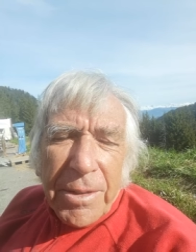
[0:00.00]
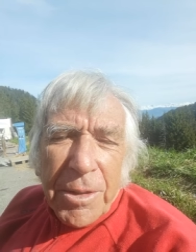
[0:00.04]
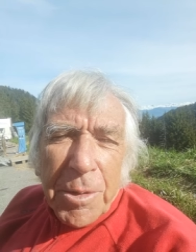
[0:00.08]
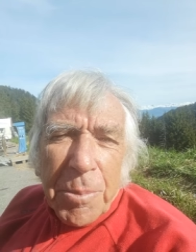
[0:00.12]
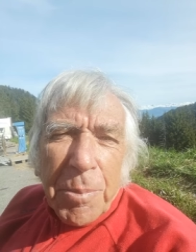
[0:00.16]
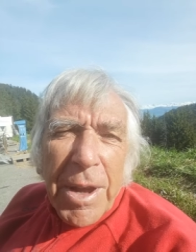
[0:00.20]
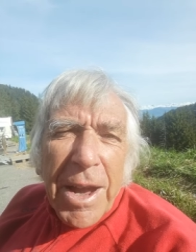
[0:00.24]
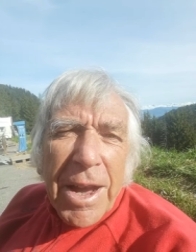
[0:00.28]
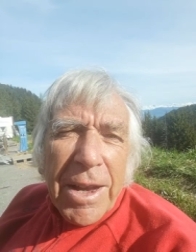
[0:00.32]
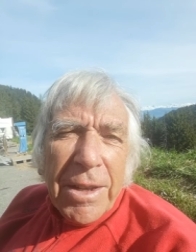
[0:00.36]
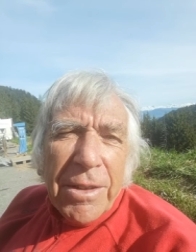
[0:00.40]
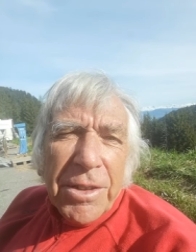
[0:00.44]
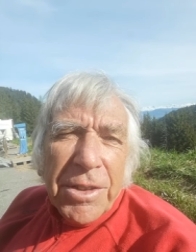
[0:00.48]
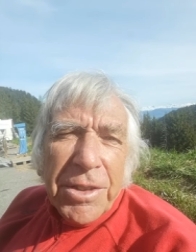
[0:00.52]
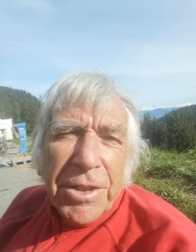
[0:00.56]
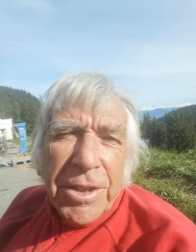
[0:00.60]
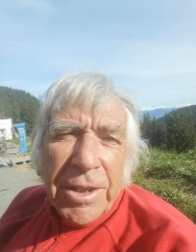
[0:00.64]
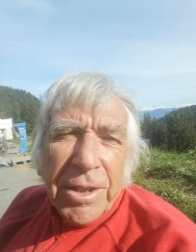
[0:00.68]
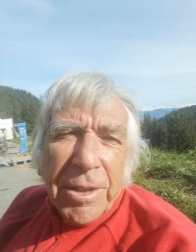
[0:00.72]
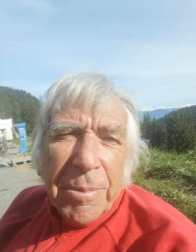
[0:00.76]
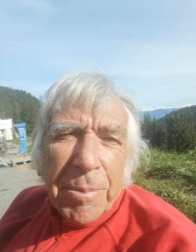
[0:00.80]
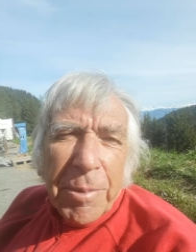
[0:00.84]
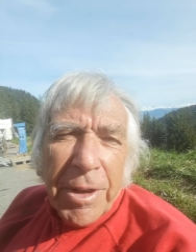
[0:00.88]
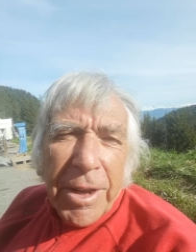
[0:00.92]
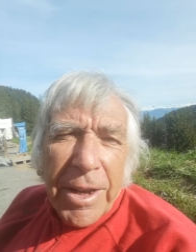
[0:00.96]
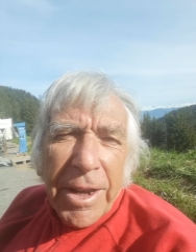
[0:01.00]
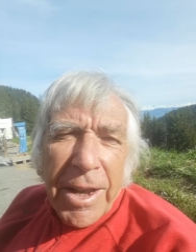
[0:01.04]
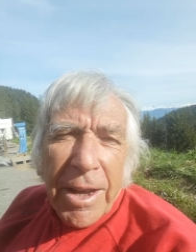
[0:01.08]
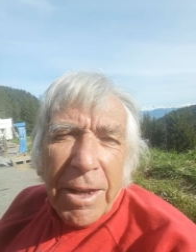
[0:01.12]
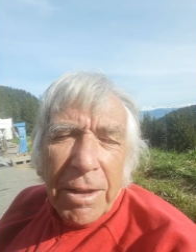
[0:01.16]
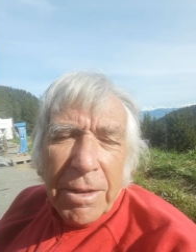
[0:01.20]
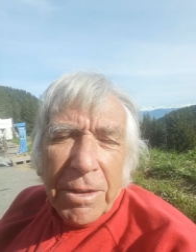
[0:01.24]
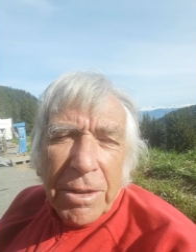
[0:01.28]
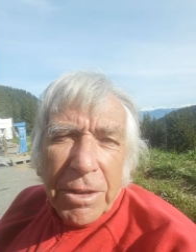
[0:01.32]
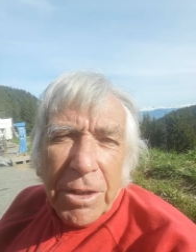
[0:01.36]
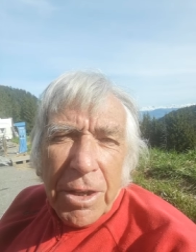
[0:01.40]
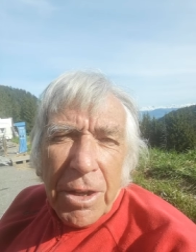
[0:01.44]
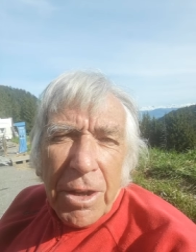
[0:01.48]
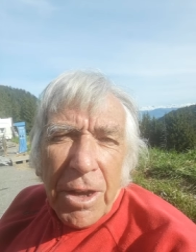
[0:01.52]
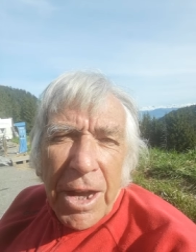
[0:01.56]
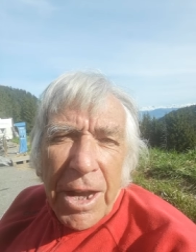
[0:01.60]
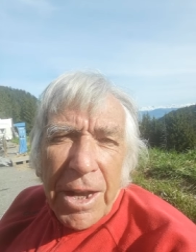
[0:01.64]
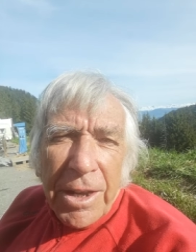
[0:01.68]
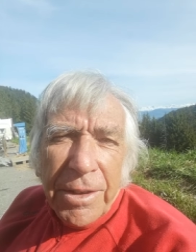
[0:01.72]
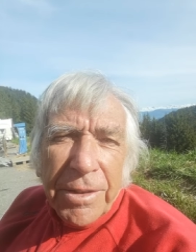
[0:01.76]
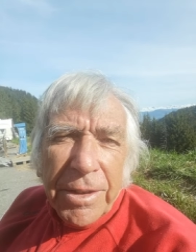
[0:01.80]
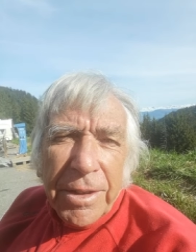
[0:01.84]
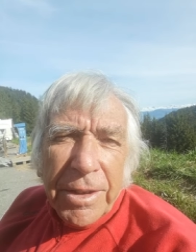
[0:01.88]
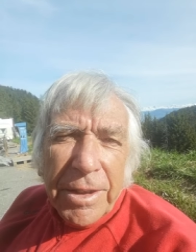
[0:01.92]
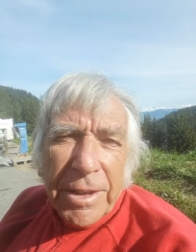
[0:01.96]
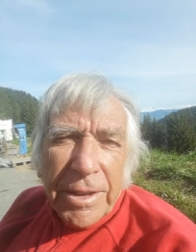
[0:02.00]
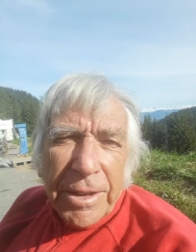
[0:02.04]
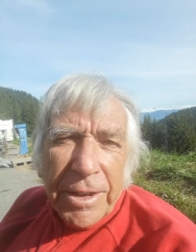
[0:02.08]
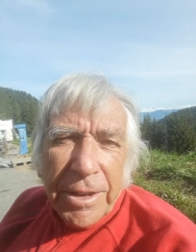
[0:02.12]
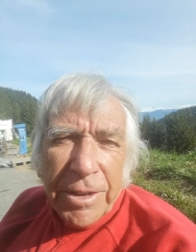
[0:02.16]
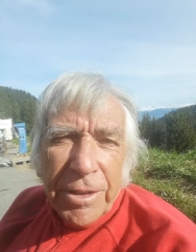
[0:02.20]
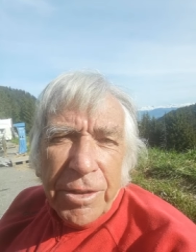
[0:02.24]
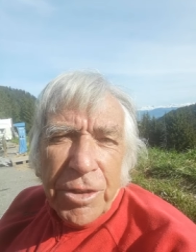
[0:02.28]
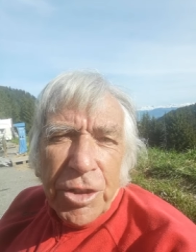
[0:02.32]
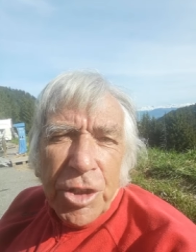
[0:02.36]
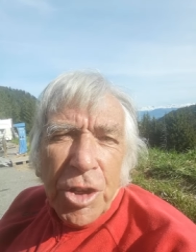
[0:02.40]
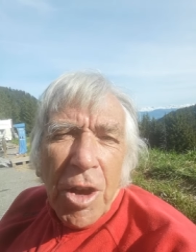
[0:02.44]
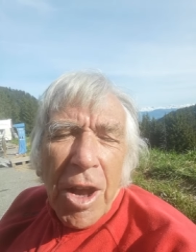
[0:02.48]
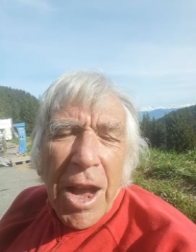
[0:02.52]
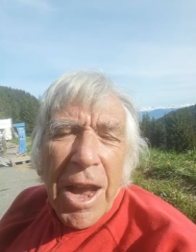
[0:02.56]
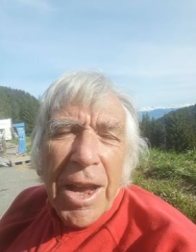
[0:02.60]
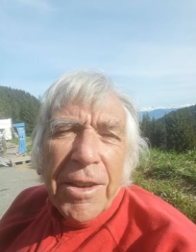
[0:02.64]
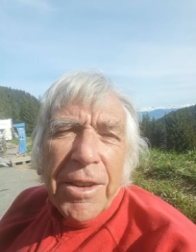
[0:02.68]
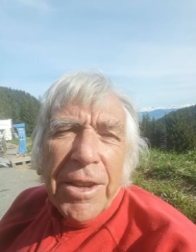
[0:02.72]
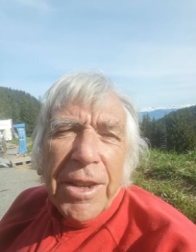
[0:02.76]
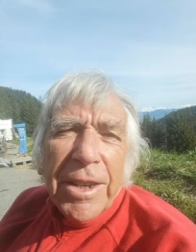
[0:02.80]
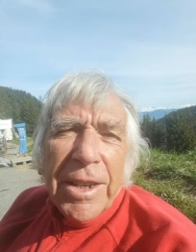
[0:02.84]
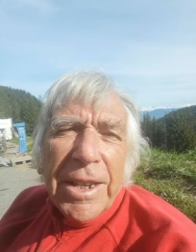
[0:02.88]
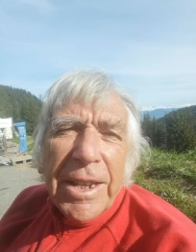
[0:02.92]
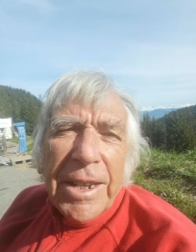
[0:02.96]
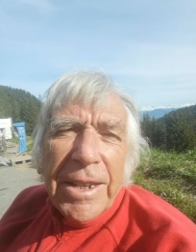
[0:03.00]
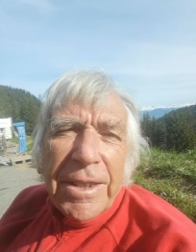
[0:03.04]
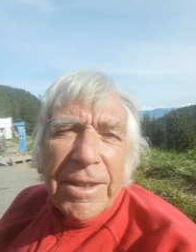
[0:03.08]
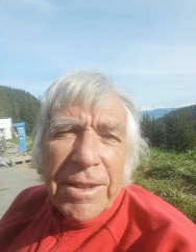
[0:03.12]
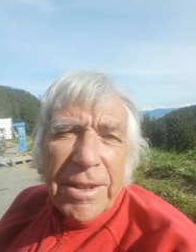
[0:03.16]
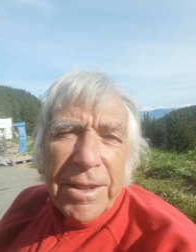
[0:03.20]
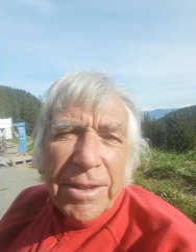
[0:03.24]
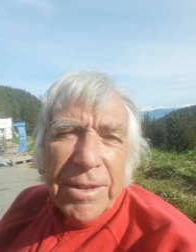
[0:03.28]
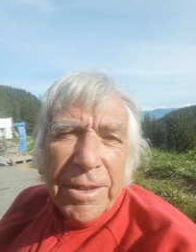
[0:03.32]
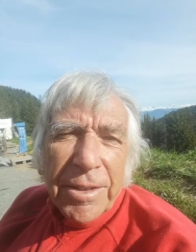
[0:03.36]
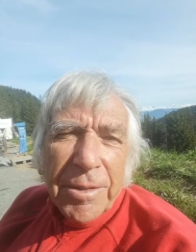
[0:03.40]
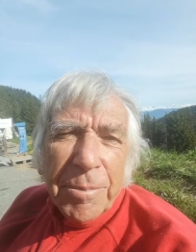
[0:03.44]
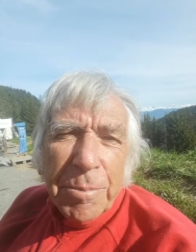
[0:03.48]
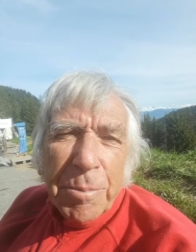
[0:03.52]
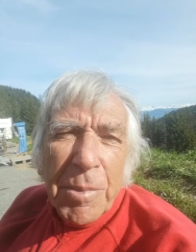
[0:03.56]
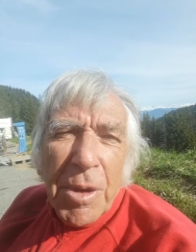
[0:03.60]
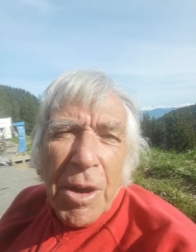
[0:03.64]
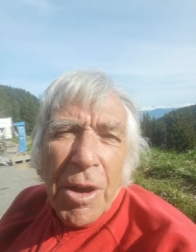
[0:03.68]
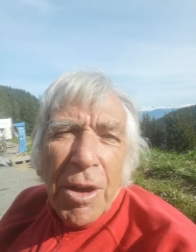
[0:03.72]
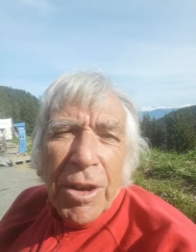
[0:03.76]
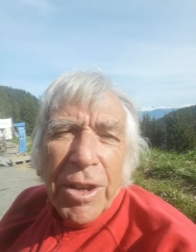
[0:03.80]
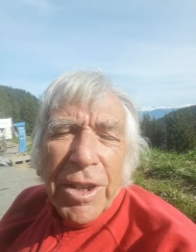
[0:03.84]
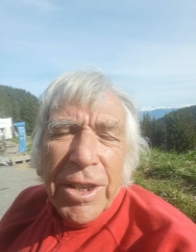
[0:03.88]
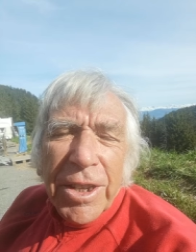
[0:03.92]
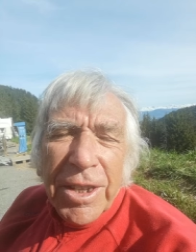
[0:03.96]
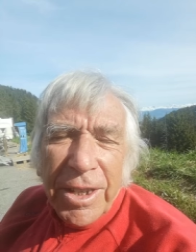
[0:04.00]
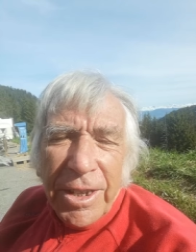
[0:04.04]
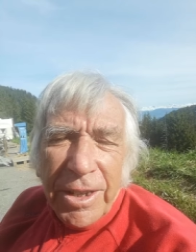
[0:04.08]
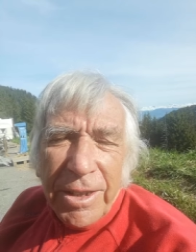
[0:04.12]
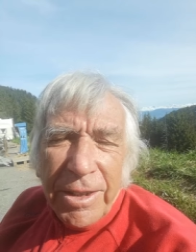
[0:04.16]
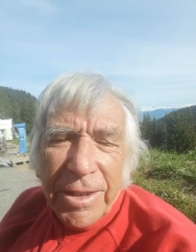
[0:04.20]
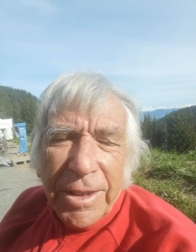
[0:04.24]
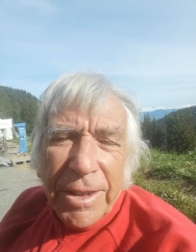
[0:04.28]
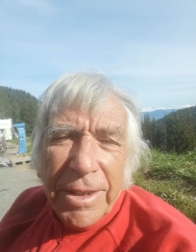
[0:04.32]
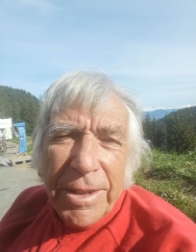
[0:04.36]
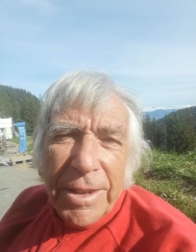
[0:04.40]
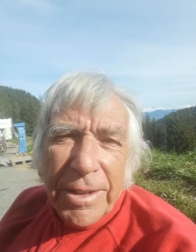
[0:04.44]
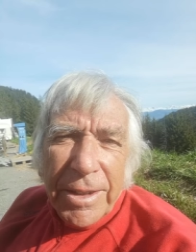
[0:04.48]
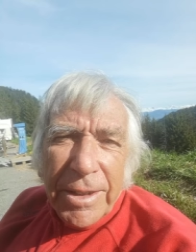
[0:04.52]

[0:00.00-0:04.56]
The bands here play outside in a giant heated marquee